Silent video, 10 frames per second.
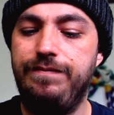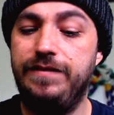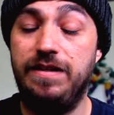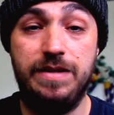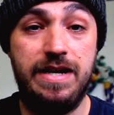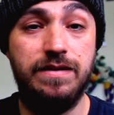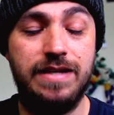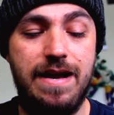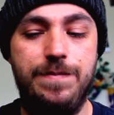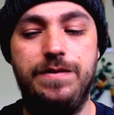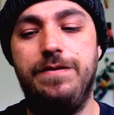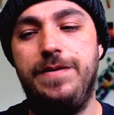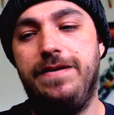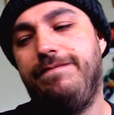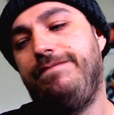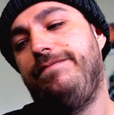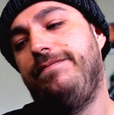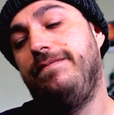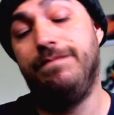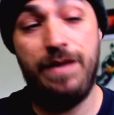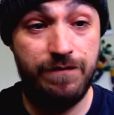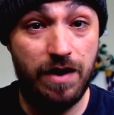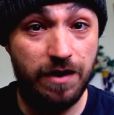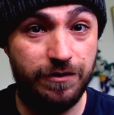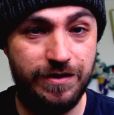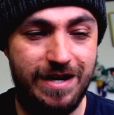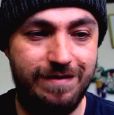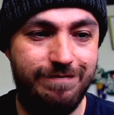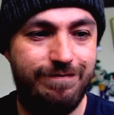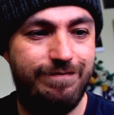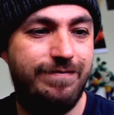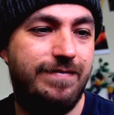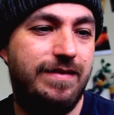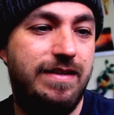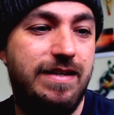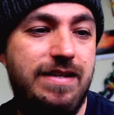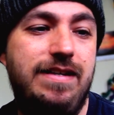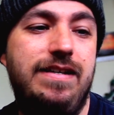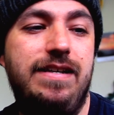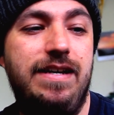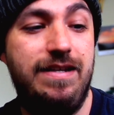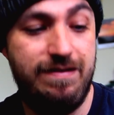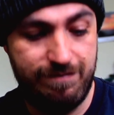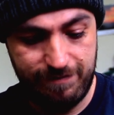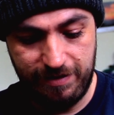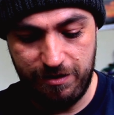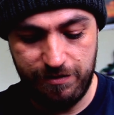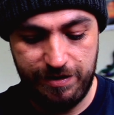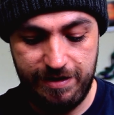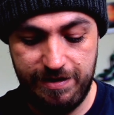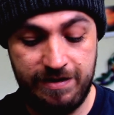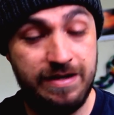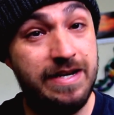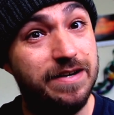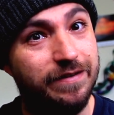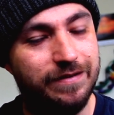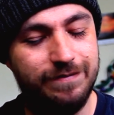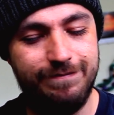something else happened to me. My father died. And here he is in here.